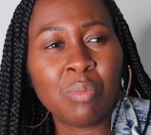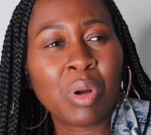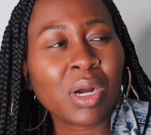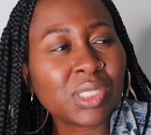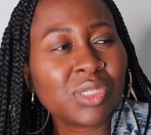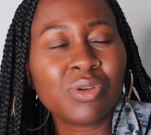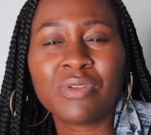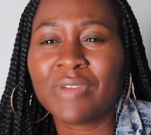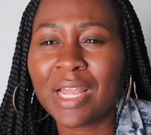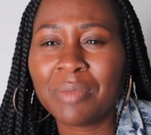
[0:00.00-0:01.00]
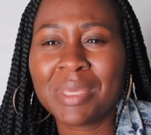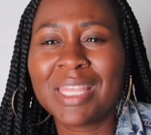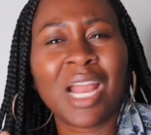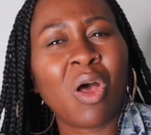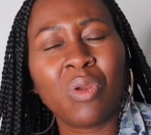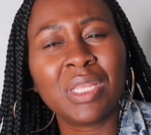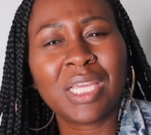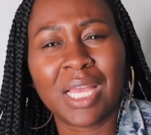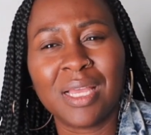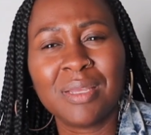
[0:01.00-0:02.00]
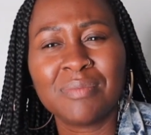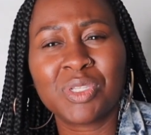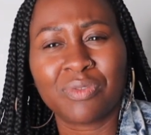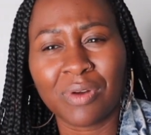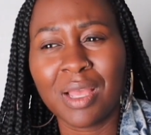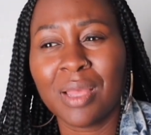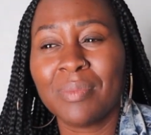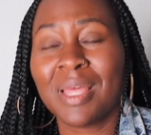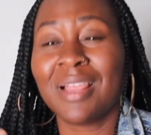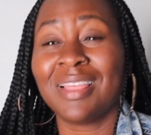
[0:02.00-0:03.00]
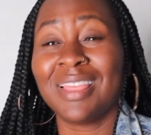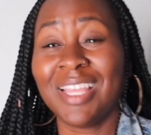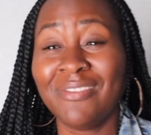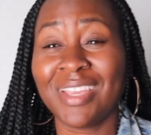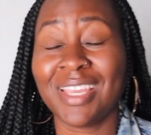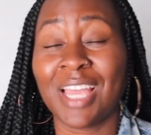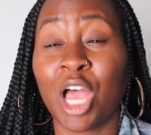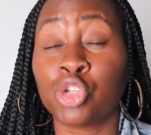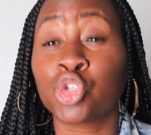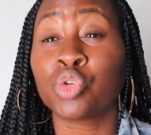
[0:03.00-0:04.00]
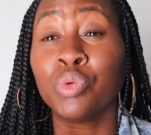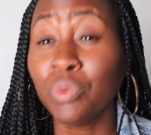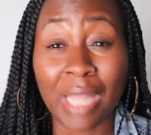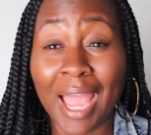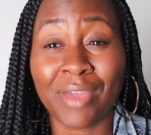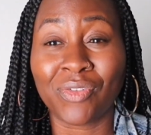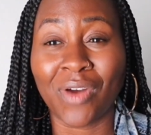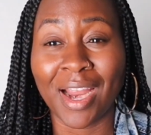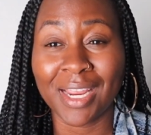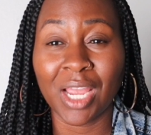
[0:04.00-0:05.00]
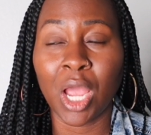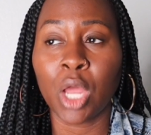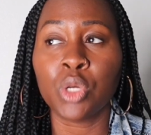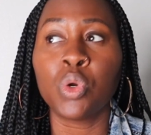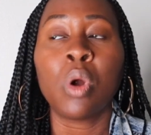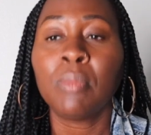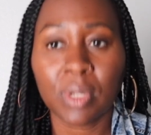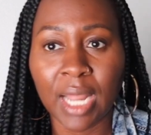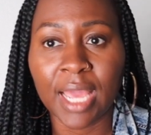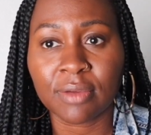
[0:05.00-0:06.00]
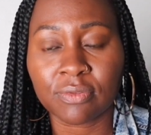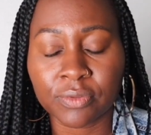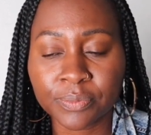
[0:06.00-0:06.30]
personal development that only comes from living a true life, right? A normal life.